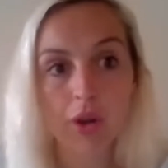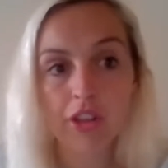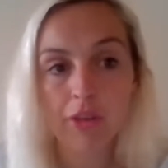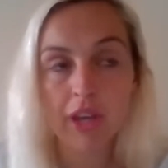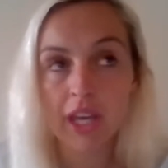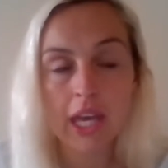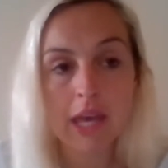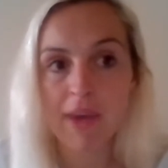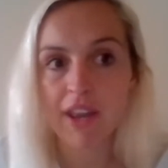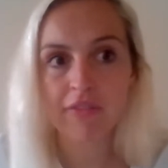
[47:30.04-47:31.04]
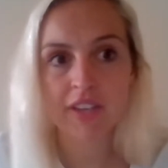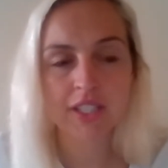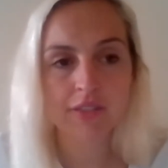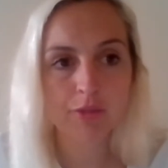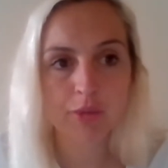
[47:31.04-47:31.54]
of the key
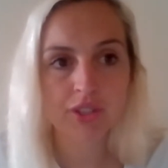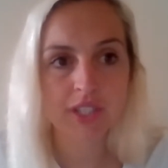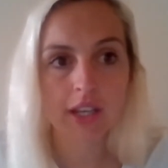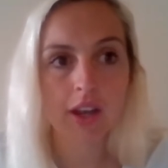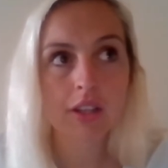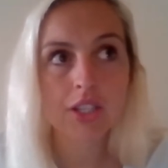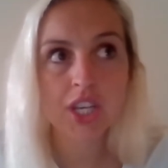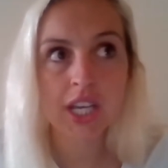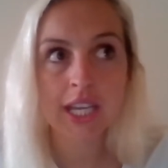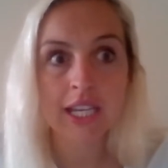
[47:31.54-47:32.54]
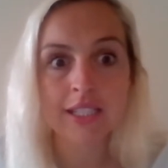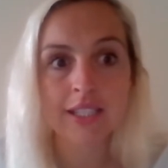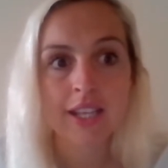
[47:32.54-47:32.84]
benefits of sports psychology is